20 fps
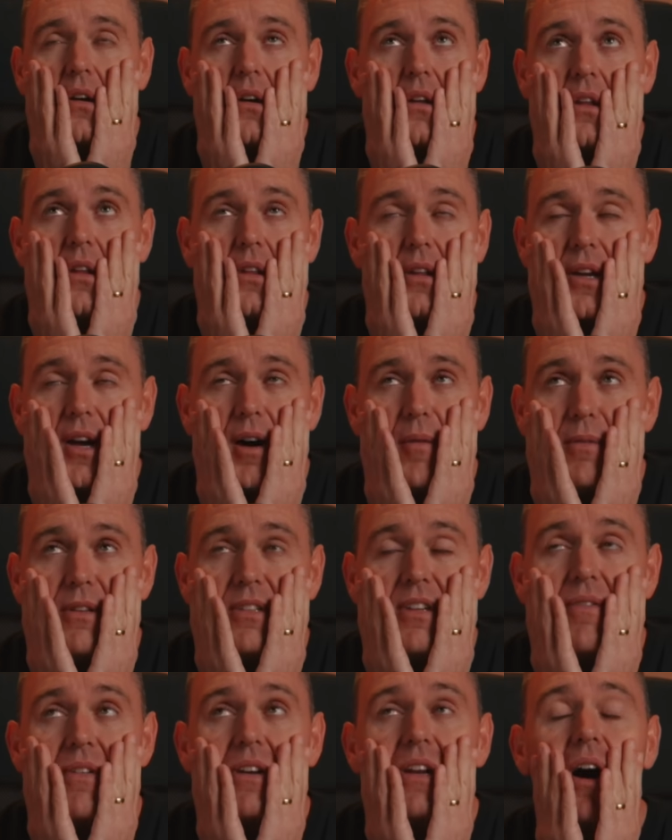that the
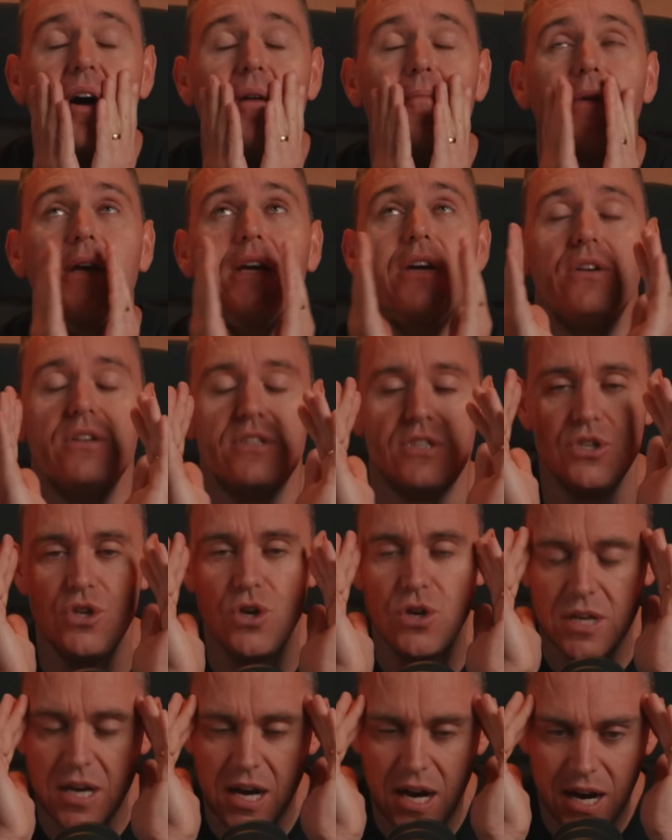government's ever done because
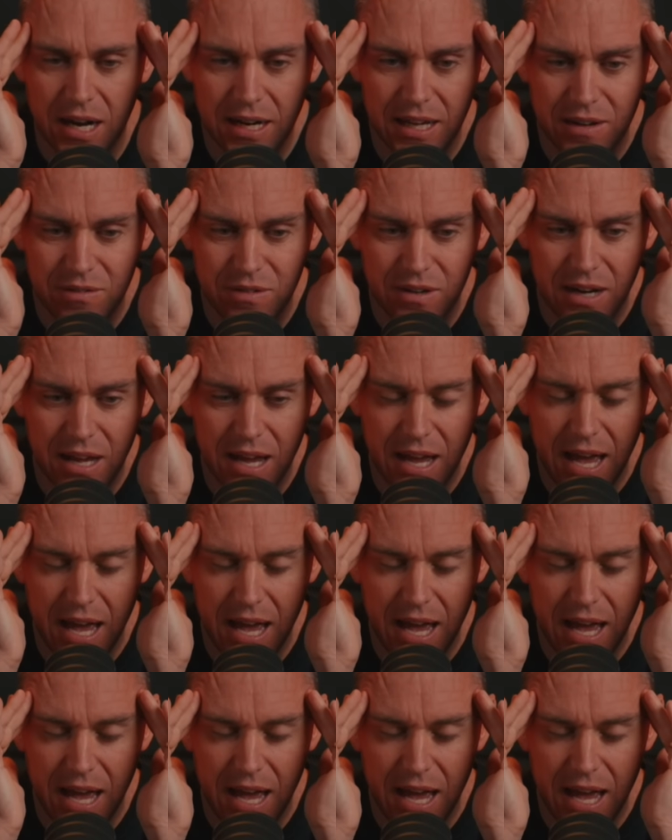you can't even,